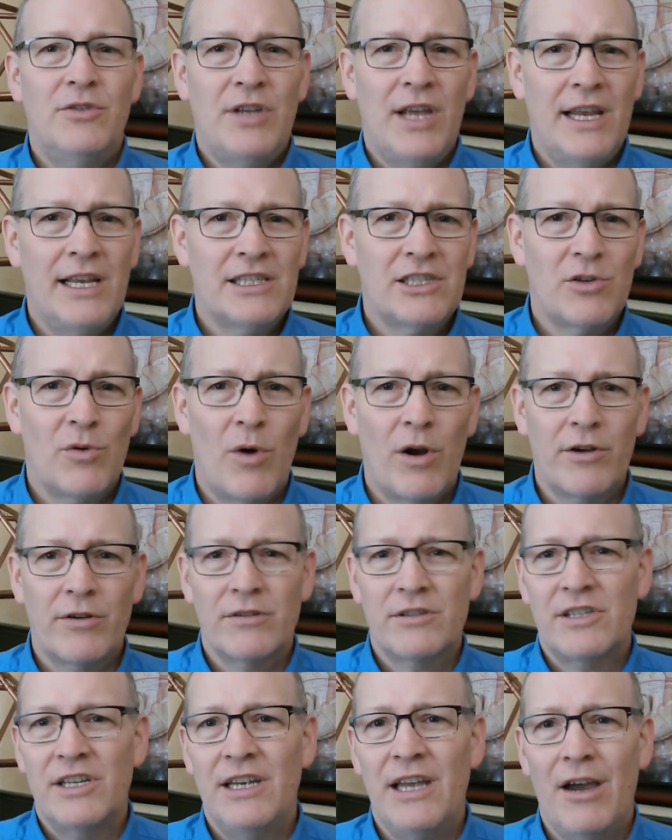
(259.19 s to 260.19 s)
taste the water
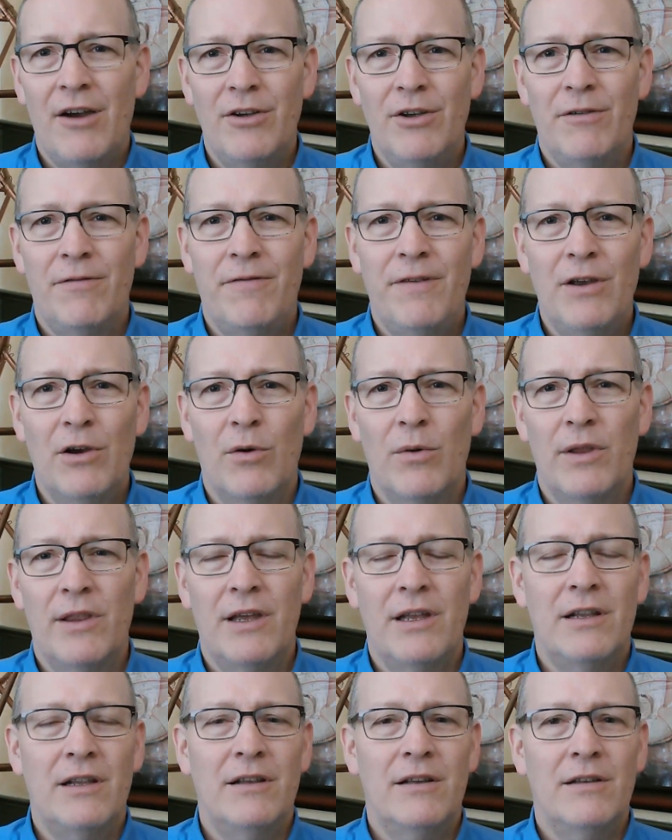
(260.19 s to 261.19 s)
and see how you feel with
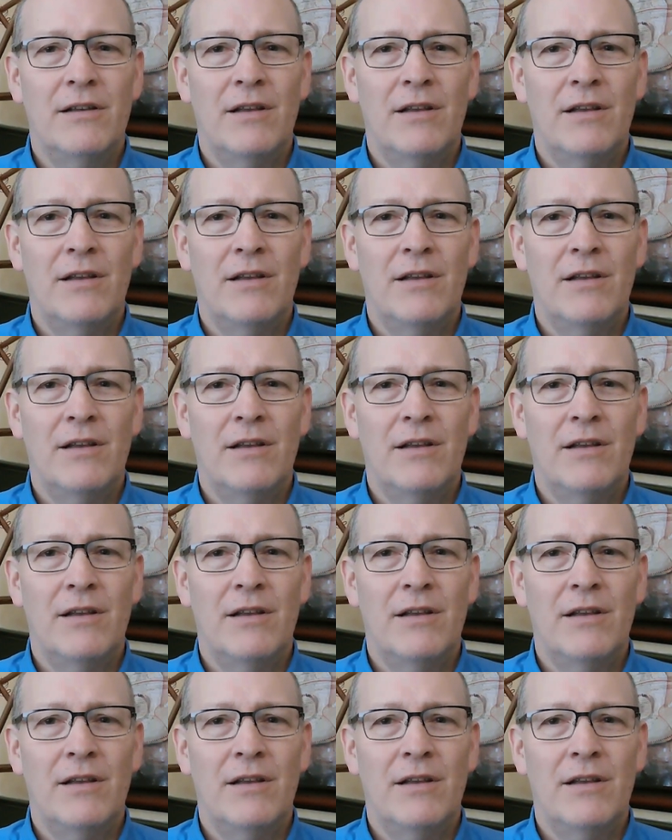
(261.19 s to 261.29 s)
it?